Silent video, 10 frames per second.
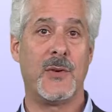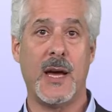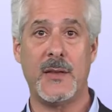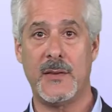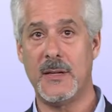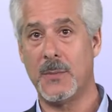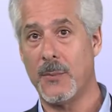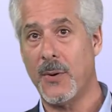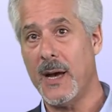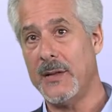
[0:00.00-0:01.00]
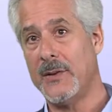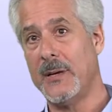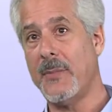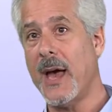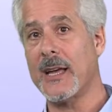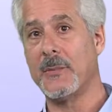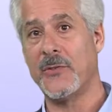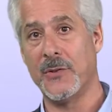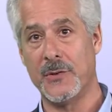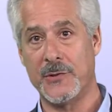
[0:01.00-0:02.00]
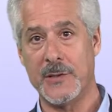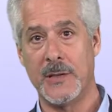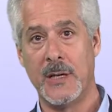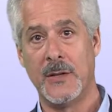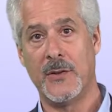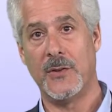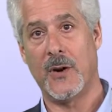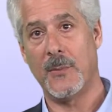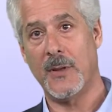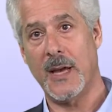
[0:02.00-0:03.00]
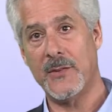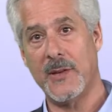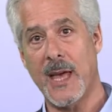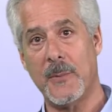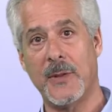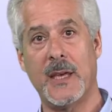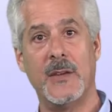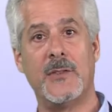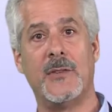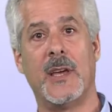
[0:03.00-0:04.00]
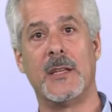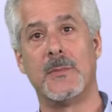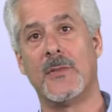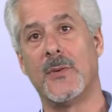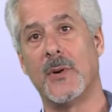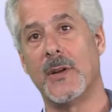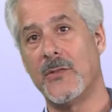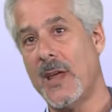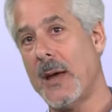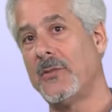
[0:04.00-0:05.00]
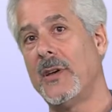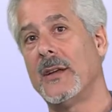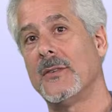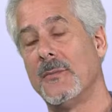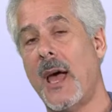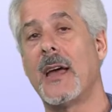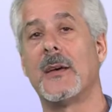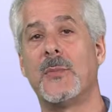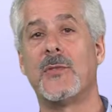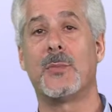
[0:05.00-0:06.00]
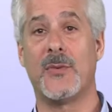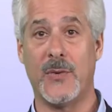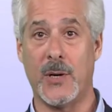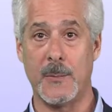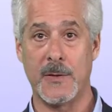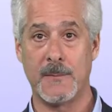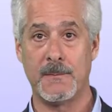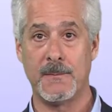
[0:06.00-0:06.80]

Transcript: rather than a proprietary backup solution to normalizing application data before a snapshot or backup is performed.